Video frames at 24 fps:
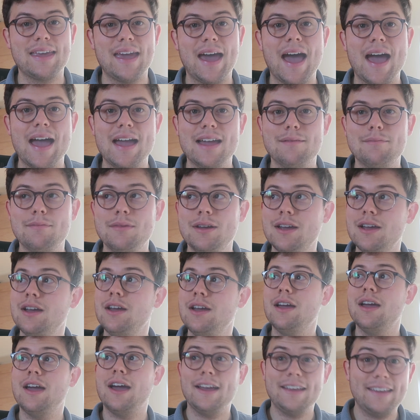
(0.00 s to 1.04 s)
game,
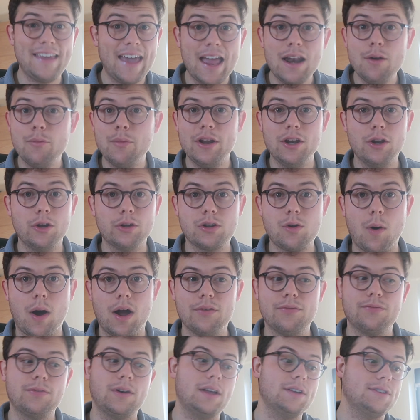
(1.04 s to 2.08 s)
again, we looked
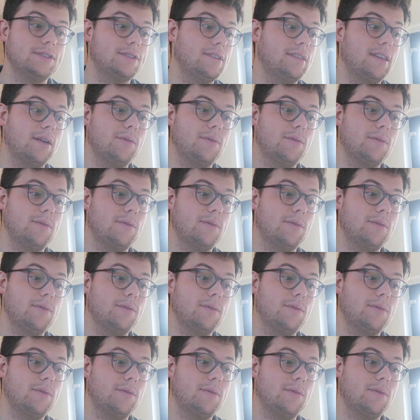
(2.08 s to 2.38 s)
quite flustered.